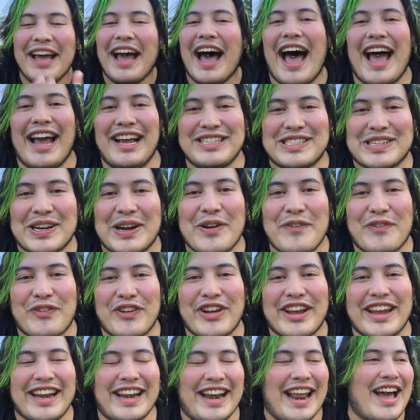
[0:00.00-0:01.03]
I started
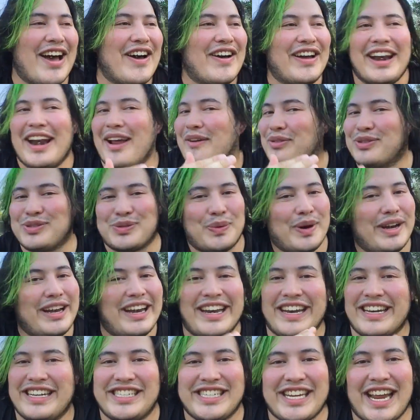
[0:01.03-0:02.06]
freaking out and I was ready
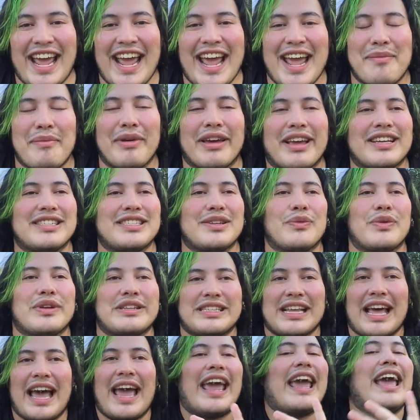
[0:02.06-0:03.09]
to jet, and my cousin
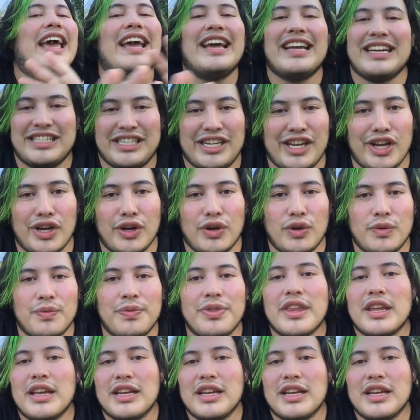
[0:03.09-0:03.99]
was like, chill,